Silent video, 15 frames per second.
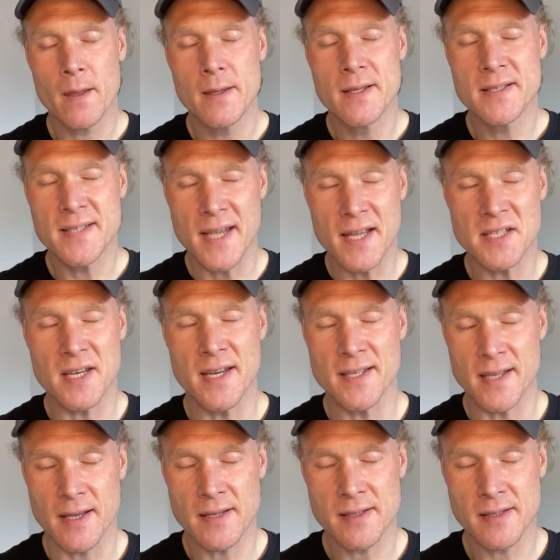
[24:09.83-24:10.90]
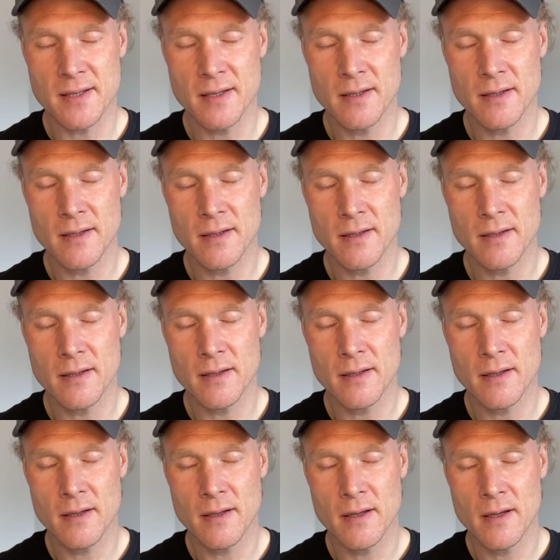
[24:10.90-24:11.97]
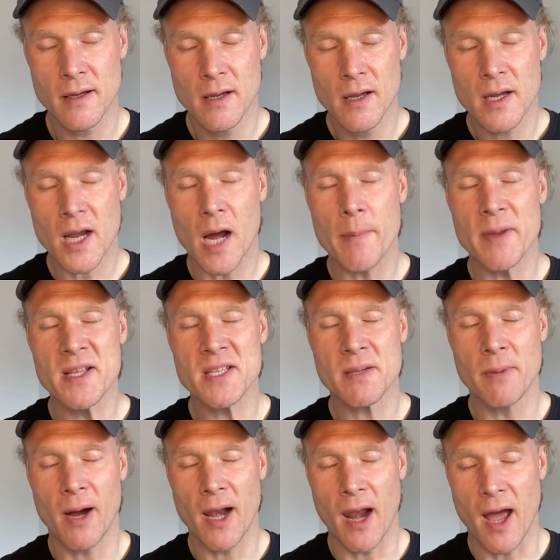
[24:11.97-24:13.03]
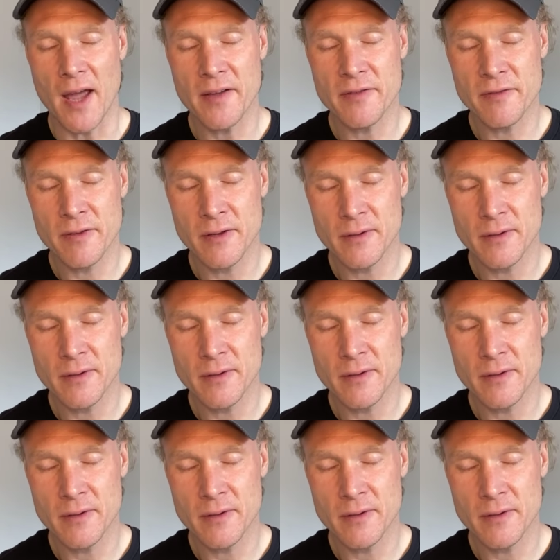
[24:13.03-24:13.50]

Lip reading: Dear Jesus, come into my life.